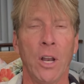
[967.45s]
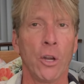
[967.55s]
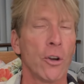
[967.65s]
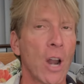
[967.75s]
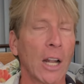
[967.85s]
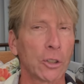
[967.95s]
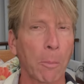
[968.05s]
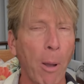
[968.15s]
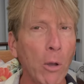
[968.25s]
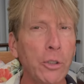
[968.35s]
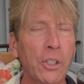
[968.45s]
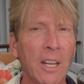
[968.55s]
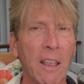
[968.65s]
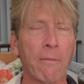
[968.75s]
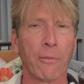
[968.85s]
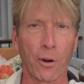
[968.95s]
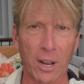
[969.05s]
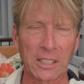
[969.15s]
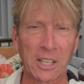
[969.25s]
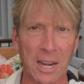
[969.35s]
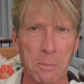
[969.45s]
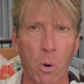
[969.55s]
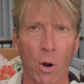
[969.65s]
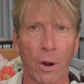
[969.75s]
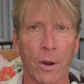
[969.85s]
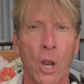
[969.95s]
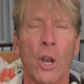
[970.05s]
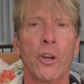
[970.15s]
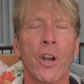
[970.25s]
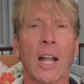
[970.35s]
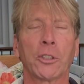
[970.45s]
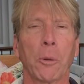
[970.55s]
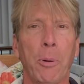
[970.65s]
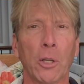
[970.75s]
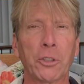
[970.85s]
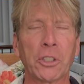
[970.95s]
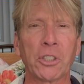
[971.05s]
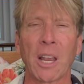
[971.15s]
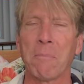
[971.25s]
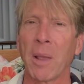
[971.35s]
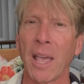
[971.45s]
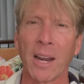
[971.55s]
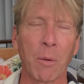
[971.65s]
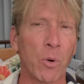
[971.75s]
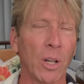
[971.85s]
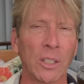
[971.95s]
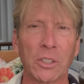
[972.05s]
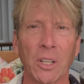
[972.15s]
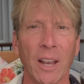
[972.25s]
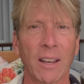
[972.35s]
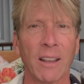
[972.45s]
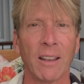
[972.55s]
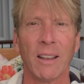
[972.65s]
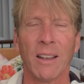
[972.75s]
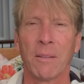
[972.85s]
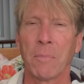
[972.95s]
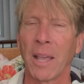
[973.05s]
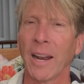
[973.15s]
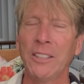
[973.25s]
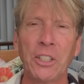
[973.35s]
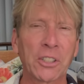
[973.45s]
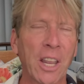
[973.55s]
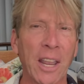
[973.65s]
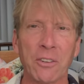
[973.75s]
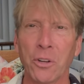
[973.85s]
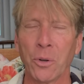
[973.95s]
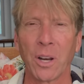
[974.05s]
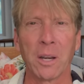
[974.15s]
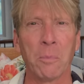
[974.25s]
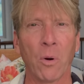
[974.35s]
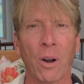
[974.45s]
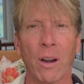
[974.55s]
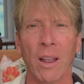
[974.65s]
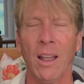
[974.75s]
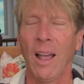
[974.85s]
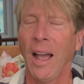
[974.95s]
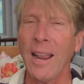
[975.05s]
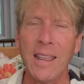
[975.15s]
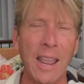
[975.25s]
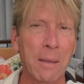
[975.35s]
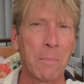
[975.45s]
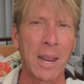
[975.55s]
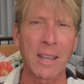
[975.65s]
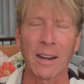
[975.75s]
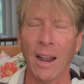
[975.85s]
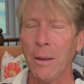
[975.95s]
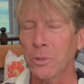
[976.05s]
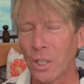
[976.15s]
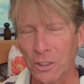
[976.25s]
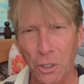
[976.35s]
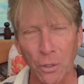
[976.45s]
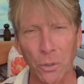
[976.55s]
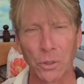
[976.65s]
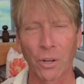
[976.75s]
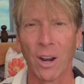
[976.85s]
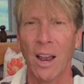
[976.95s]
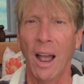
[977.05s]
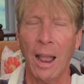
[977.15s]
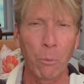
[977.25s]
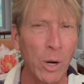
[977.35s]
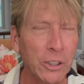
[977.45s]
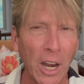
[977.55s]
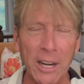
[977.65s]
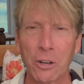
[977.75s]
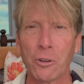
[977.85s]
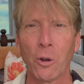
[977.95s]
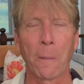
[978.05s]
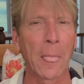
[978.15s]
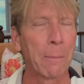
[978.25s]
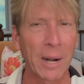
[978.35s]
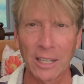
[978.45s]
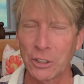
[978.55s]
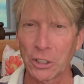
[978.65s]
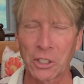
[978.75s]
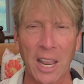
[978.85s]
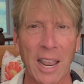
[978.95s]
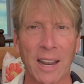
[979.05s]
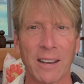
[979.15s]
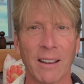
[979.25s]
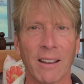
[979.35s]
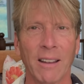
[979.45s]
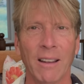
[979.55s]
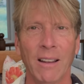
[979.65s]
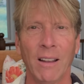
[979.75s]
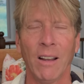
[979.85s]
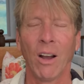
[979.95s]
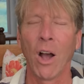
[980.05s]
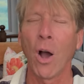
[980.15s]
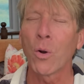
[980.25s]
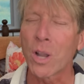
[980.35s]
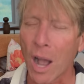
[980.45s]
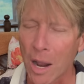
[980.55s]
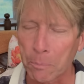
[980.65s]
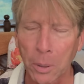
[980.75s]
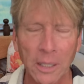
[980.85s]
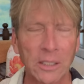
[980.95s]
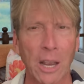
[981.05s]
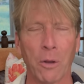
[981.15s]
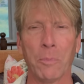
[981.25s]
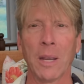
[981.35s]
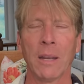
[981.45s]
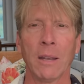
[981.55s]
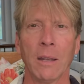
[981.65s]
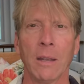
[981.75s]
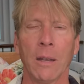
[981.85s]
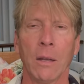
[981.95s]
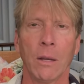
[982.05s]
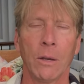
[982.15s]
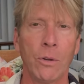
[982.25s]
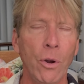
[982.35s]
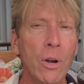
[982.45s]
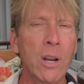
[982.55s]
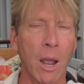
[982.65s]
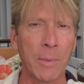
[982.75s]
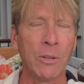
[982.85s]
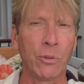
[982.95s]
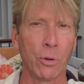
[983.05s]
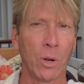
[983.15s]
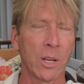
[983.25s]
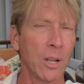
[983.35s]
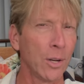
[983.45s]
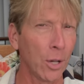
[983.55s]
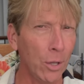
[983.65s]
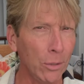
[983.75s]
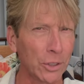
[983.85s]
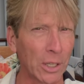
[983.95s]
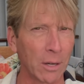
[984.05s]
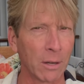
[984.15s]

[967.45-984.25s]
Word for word: You're not supposed to give verdicts anymore. You're not supposed to say, man, I'm really sick. Man, I just can't do it anymore. I can't make it. I'm such a loser. I wish I could do it, but I just can't. Oh, God, please help me. You're coming to a conclusion.